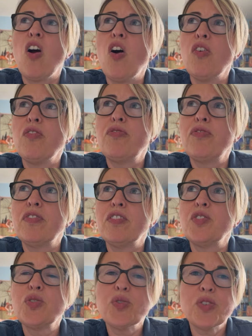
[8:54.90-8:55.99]
of
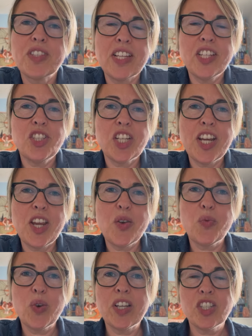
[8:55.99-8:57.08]
source energy
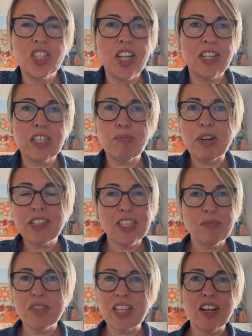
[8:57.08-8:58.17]
which express
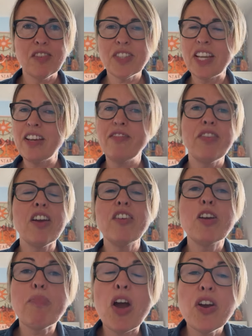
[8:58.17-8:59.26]
themselves in very
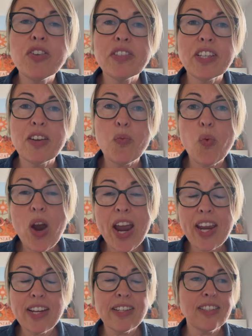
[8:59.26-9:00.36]
opposing
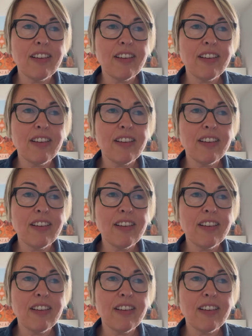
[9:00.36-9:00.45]
ways,